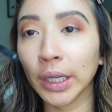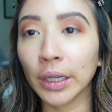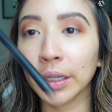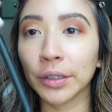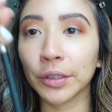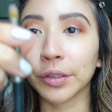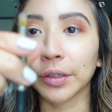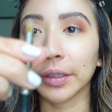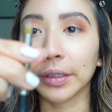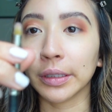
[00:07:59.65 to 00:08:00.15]

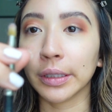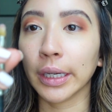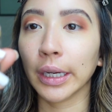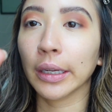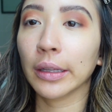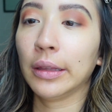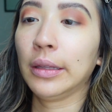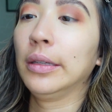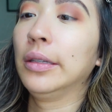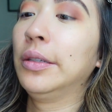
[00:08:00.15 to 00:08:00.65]
So
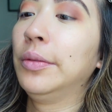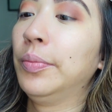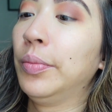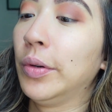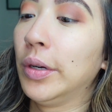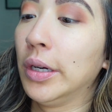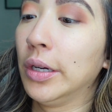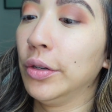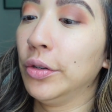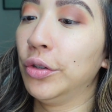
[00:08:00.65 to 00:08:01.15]
take this
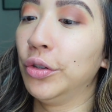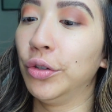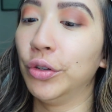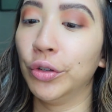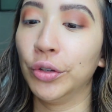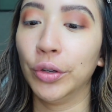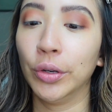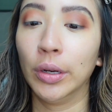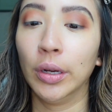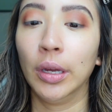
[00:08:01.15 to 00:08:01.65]

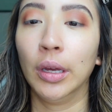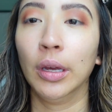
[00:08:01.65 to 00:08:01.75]
brush,